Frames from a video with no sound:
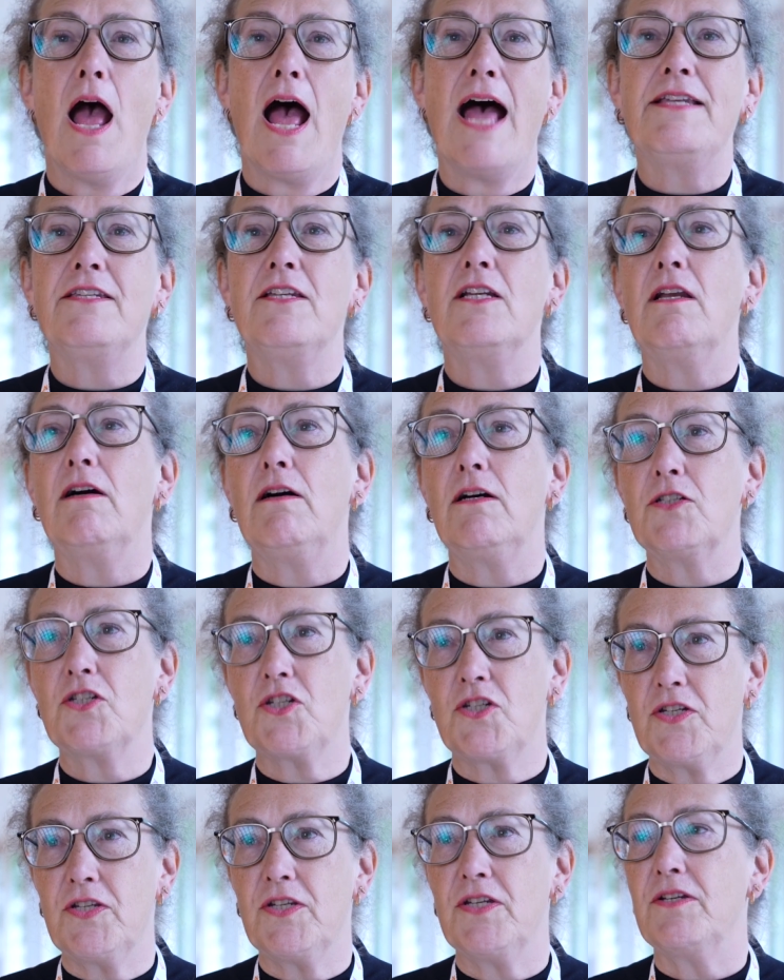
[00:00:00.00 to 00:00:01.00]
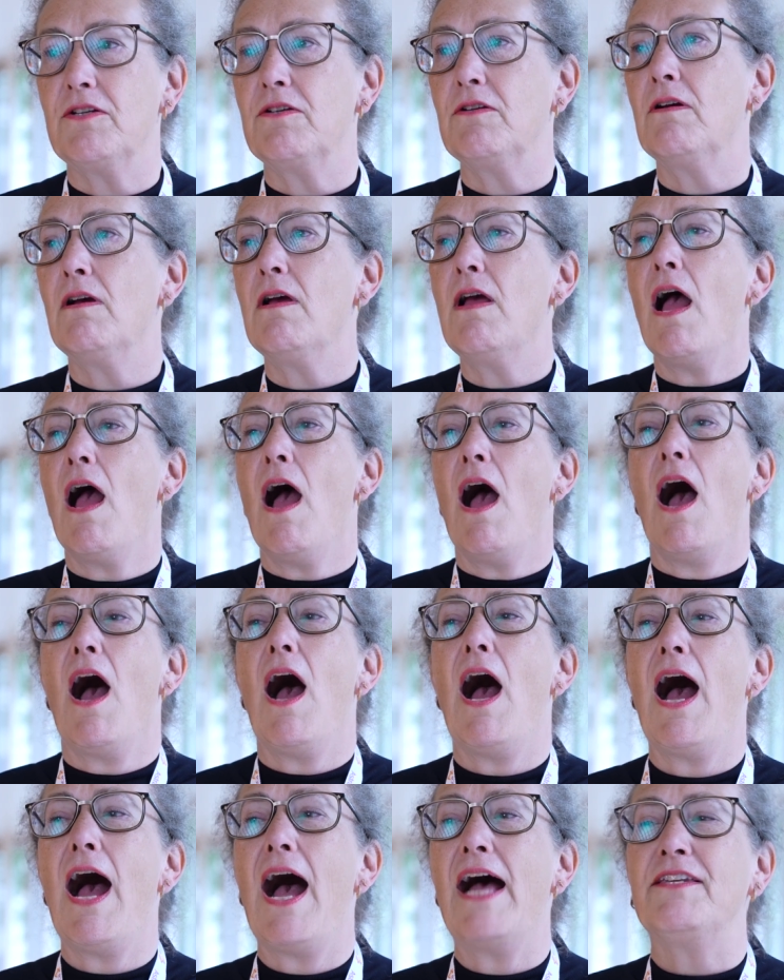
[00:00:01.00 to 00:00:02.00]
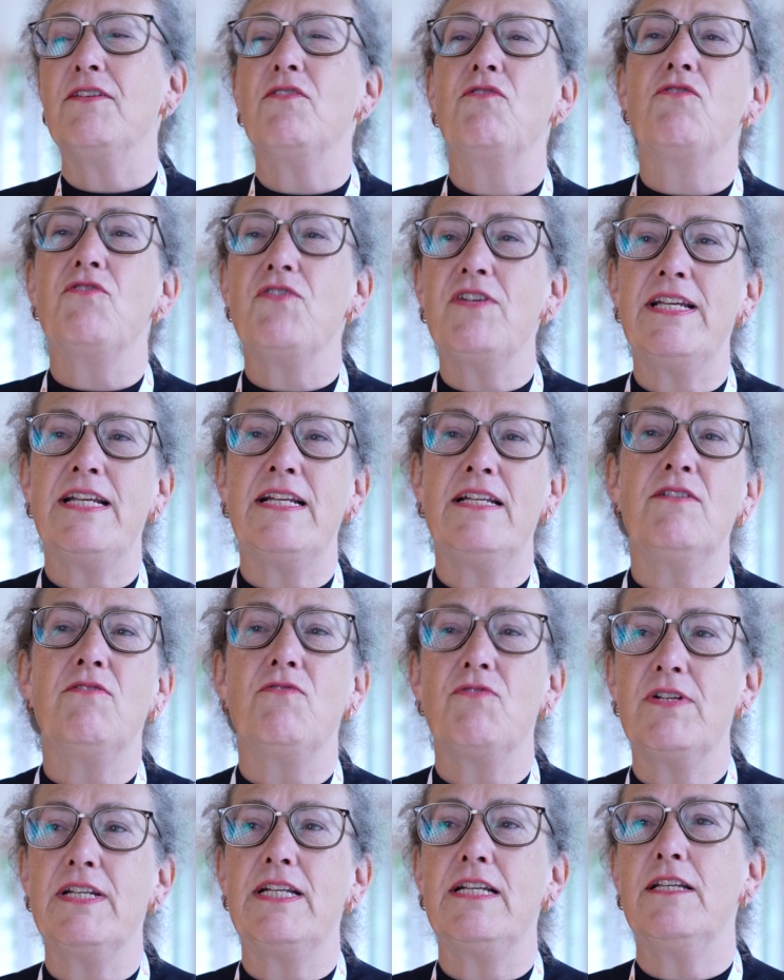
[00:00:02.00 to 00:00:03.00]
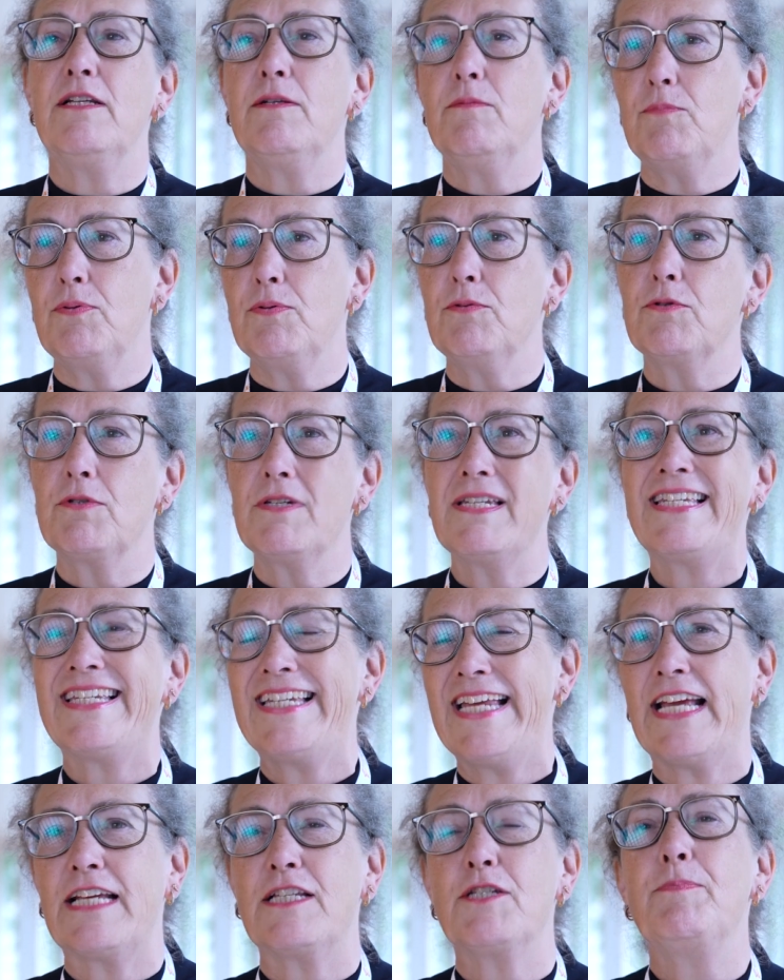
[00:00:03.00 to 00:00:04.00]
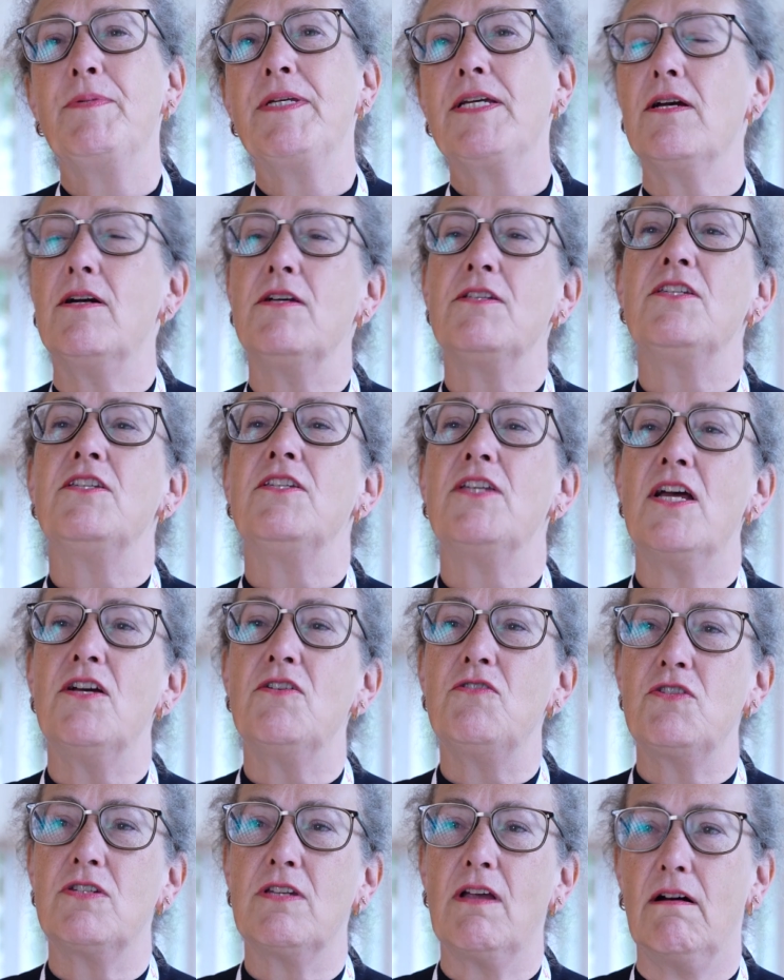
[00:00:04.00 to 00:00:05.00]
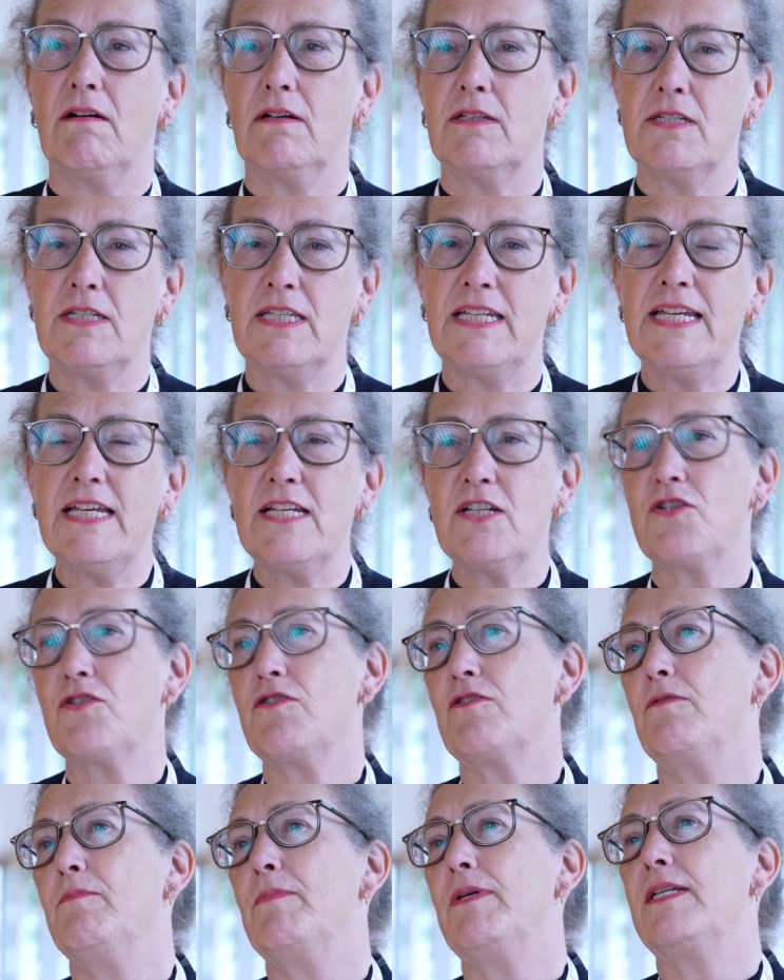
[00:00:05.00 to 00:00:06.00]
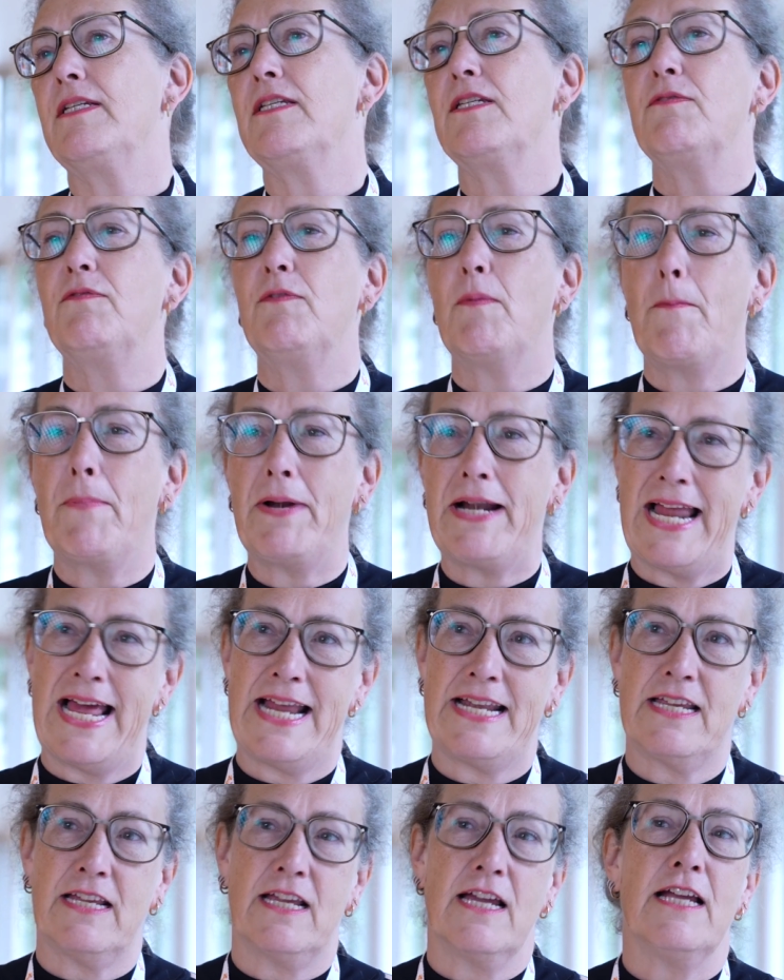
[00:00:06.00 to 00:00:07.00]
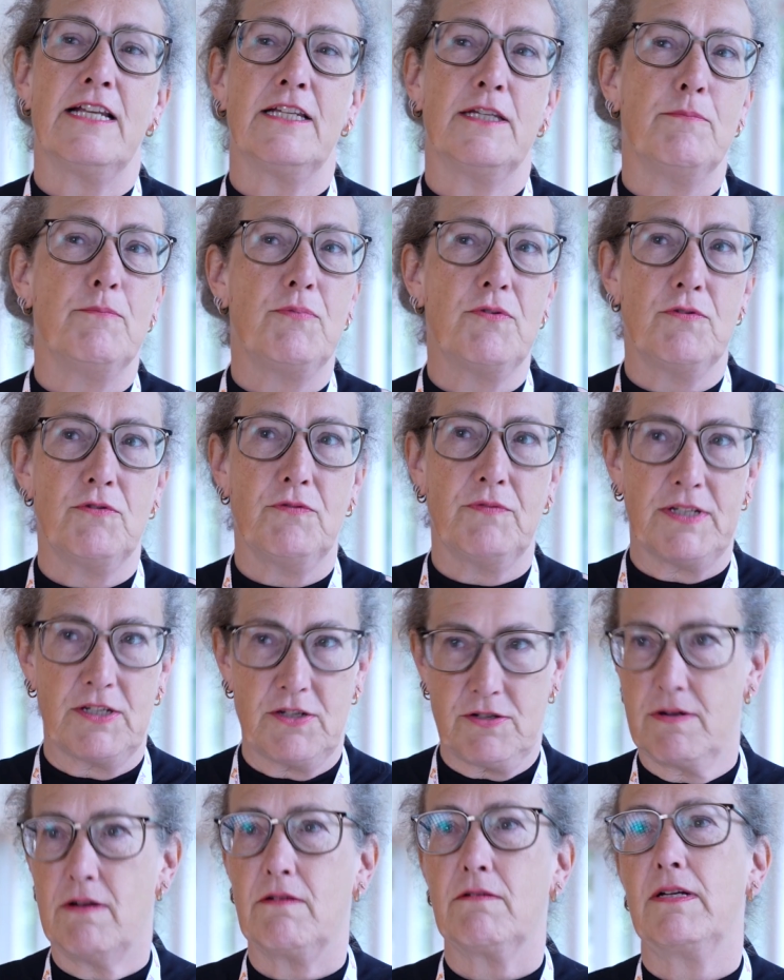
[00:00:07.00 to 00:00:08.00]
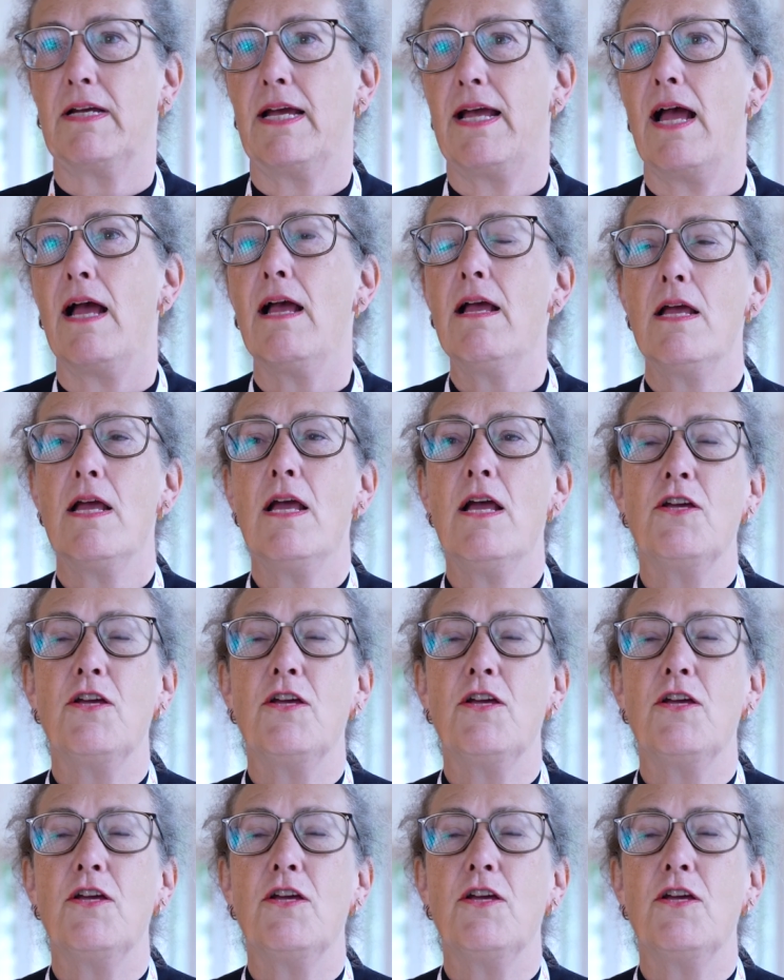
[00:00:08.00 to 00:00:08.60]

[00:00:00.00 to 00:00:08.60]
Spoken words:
And the last two are the really, really important things, because those are the instruments for planning and improving stroke care.